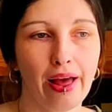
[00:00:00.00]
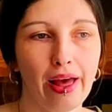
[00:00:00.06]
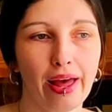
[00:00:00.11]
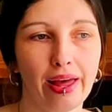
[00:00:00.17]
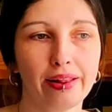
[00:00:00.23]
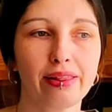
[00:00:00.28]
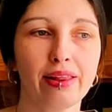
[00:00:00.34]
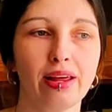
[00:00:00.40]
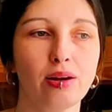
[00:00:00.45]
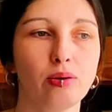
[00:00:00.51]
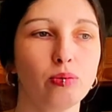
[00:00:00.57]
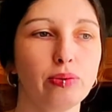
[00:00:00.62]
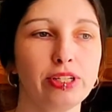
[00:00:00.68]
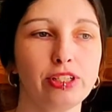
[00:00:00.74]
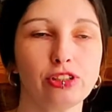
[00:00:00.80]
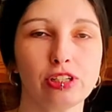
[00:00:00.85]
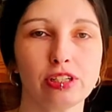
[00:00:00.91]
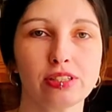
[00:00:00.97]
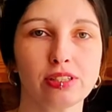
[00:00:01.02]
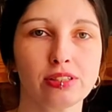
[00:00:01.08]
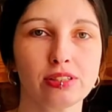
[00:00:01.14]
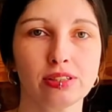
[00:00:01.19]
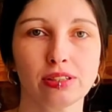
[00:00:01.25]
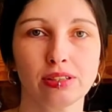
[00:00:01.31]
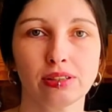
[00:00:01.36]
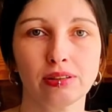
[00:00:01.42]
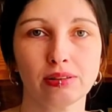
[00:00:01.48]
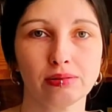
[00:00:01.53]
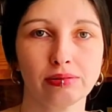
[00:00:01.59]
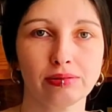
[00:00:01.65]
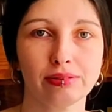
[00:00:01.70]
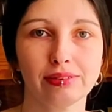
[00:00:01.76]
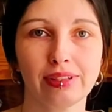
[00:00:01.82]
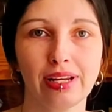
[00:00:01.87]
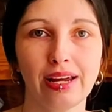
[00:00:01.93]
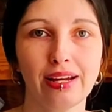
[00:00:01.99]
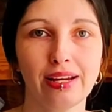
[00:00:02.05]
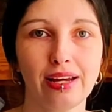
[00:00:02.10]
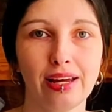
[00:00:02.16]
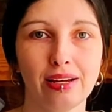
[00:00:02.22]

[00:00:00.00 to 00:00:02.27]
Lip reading: And then we just take